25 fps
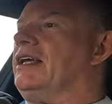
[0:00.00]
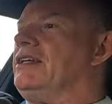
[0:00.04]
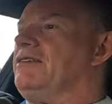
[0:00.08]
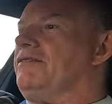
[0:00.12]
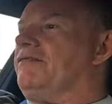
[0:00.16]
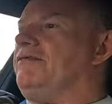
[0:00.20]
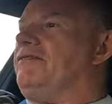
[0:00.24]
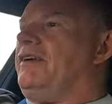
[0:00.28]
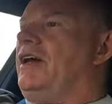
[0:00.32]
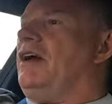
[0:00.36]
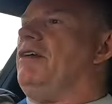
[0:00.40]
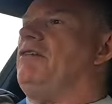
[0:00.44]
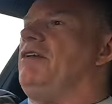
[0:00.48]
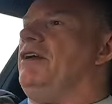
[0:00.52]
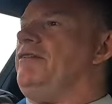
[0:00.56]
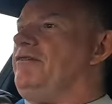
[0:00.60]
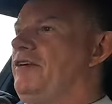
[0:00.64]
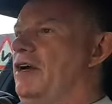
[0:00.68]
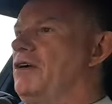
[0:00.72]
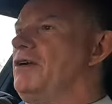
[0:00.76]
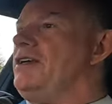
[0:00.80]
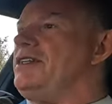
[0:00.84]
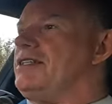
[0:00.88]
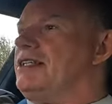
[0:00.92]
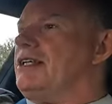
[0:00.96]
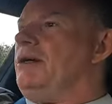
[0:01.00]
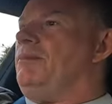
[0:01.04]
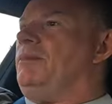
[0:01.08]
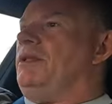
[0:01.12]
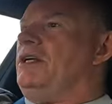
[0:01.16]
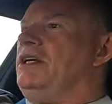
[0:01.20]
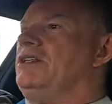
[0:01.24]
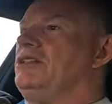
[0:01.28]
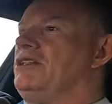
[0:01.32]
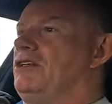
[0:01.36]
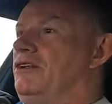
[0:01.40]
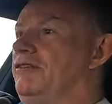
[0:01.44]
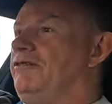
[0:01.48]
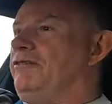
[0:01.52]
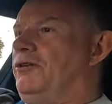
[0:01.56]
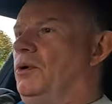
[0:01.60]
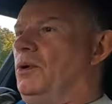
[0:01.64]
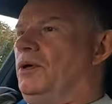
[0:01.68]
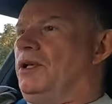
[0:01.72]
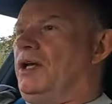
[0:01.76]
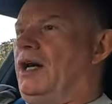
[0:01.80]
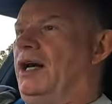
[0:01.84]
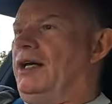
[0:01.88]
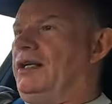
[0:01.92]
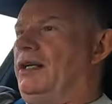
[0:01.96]
is very, very similar to the
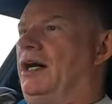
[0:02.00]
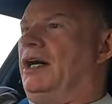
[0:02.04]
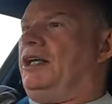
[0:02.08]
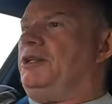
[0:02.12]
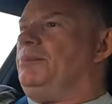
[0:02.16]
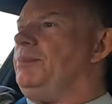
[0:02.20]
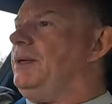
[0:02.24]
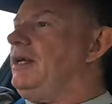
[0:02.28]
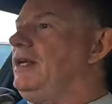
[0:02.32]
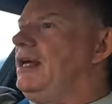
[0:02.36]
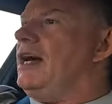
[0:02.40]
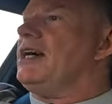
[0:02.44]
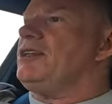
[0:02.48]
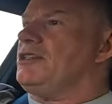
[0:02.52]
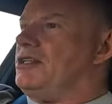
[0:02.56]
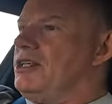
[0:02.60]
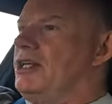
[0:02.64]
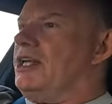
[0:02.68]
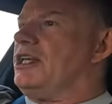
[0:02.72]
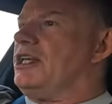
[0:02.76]
499P, as you'd